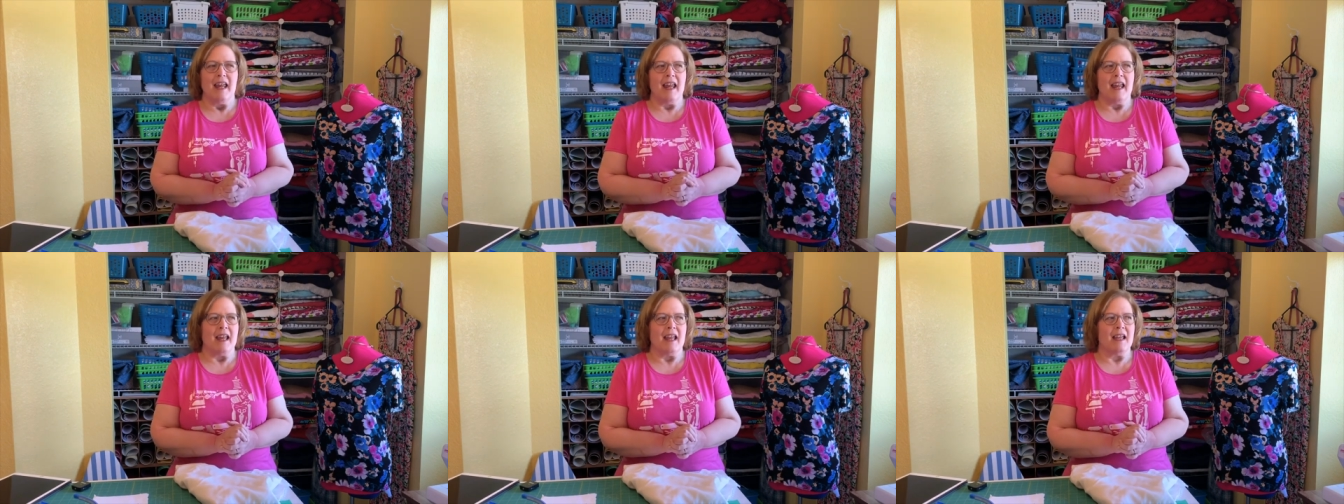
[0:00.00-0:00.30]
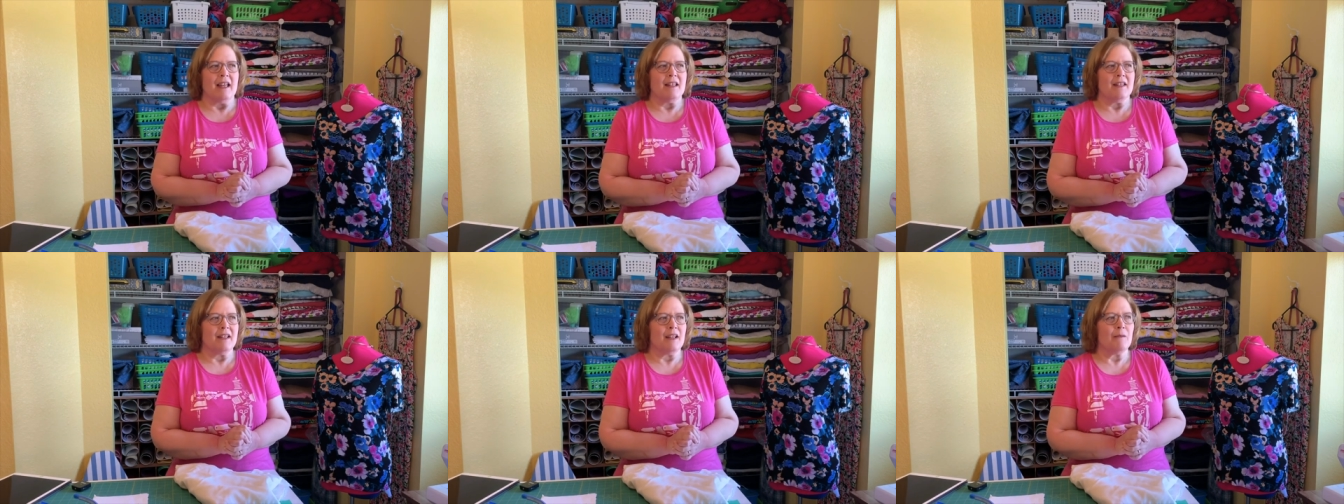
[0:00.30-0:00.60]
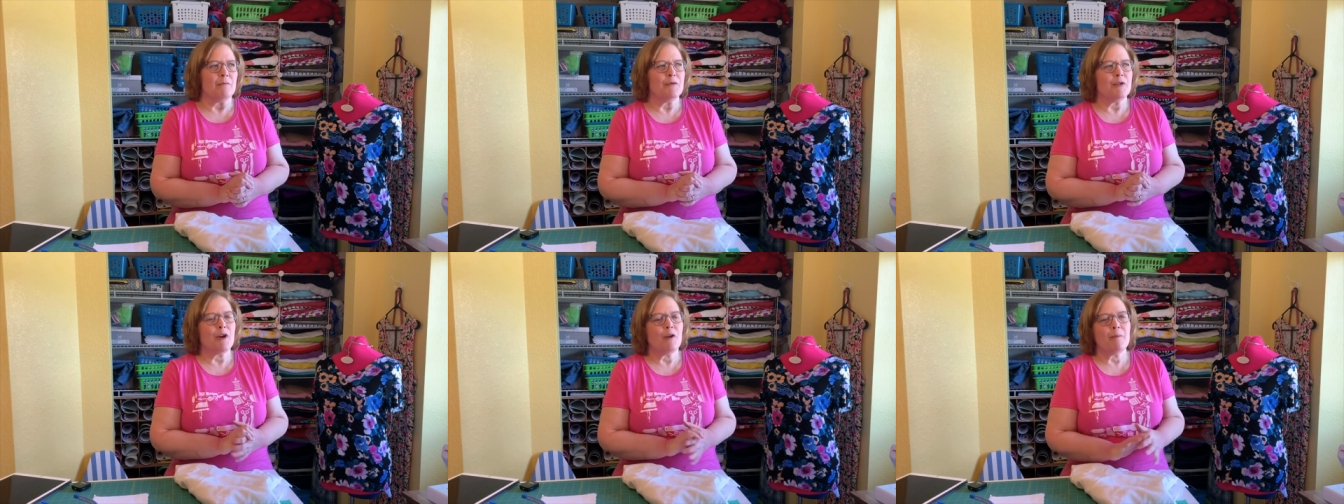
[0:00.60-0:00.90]

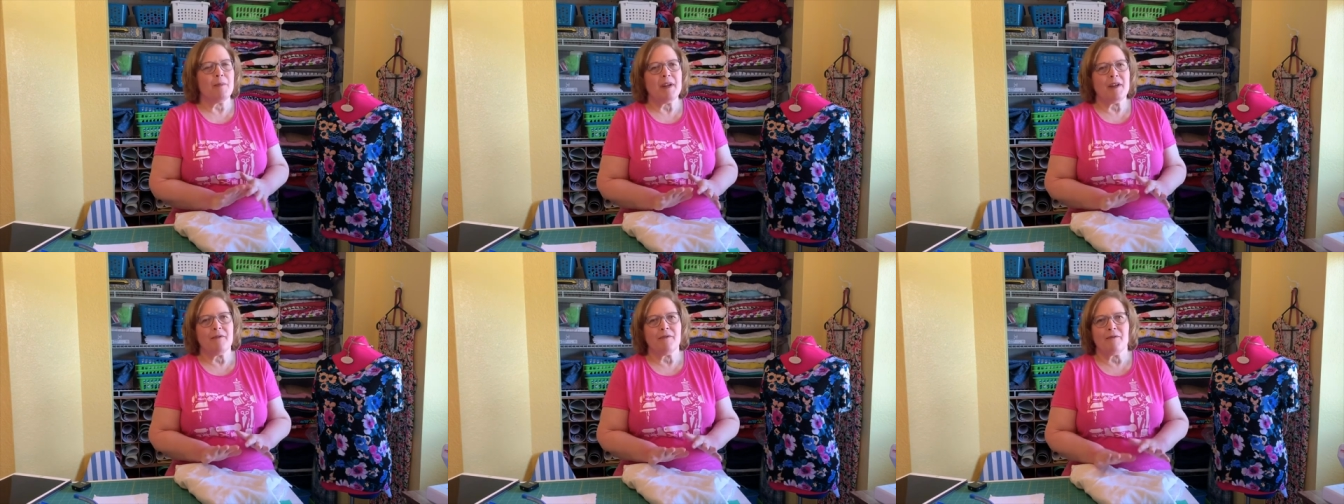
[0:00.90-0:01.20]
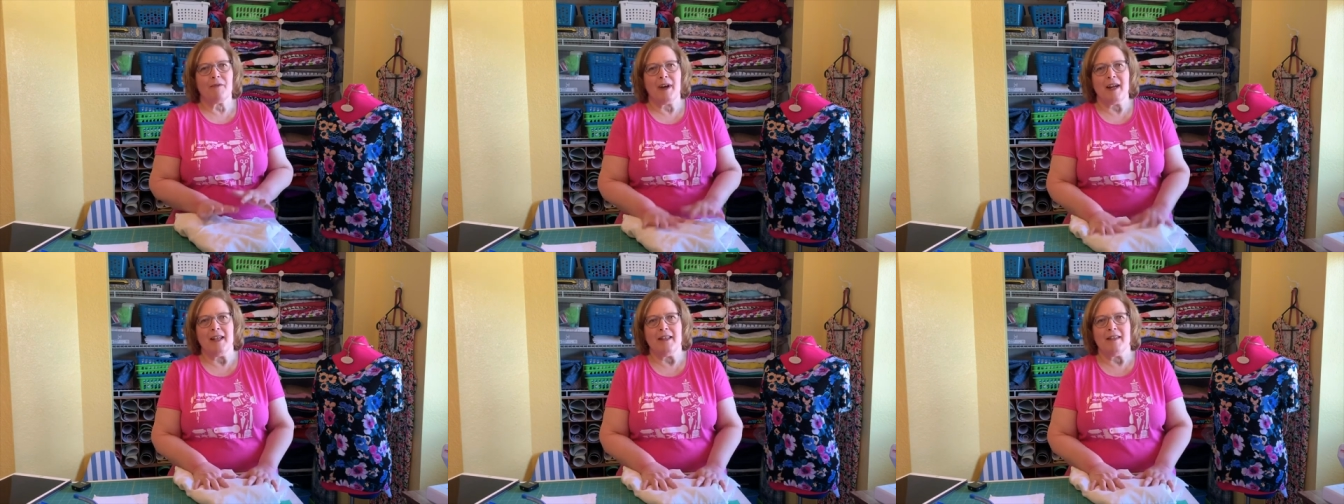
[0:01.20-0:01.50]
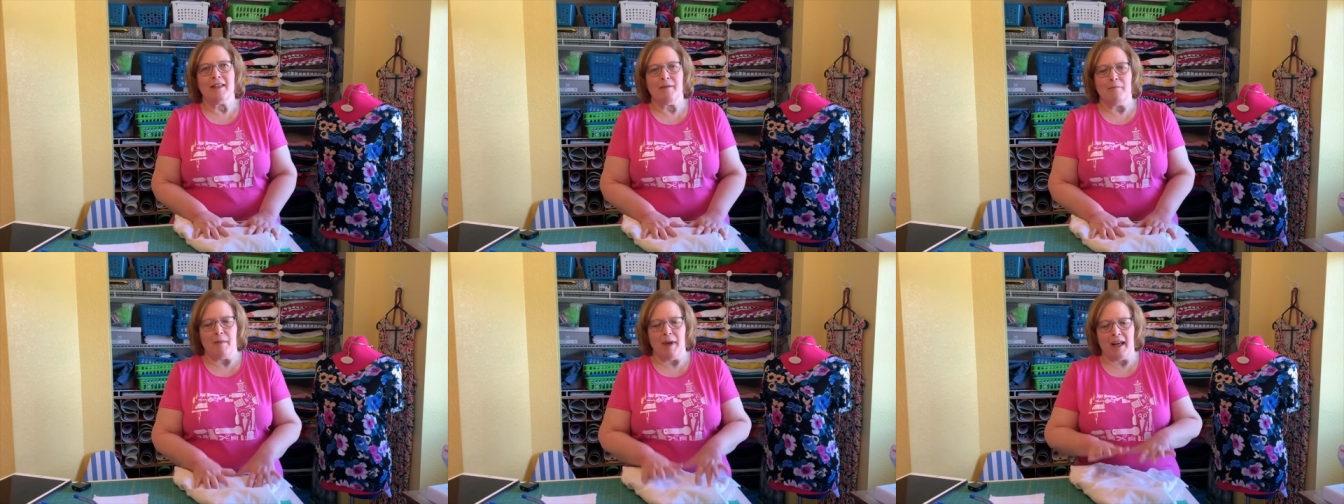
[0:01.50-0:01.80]
And don't be afraid
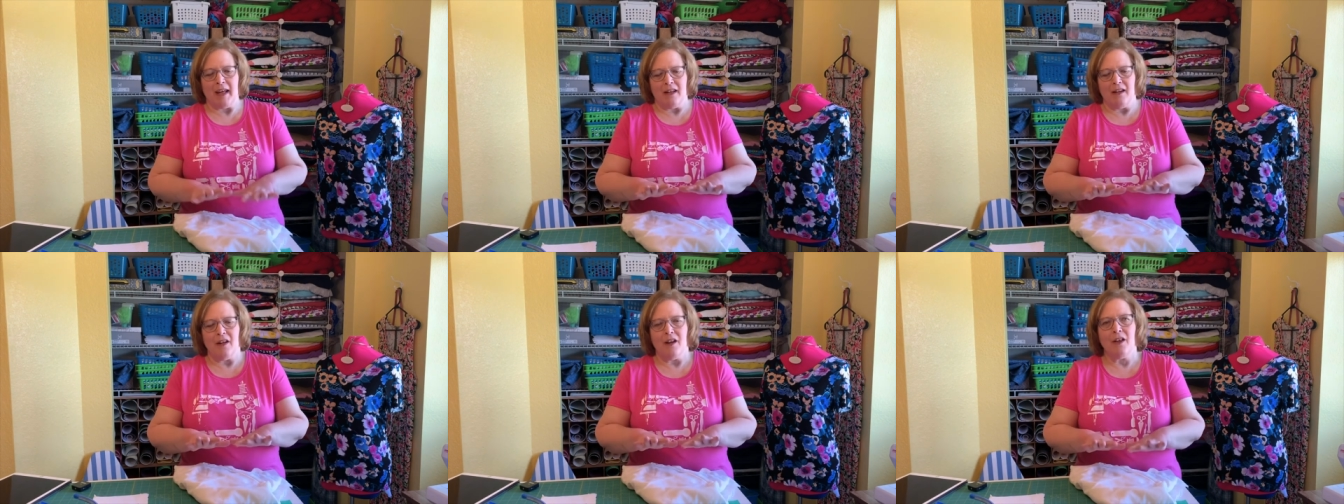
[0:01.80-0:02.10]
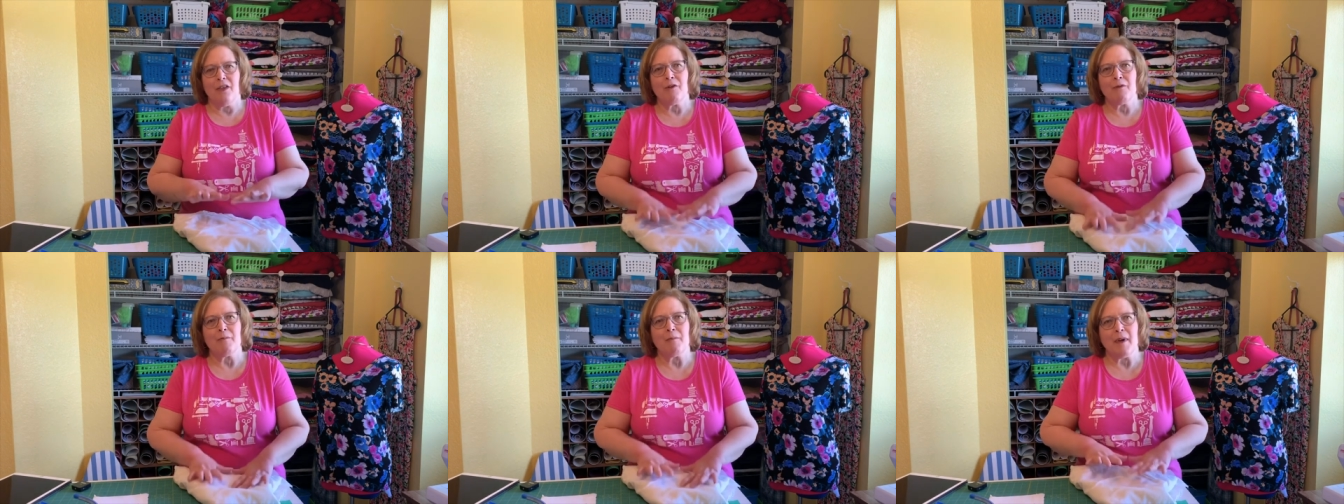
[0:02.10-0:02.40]
to make another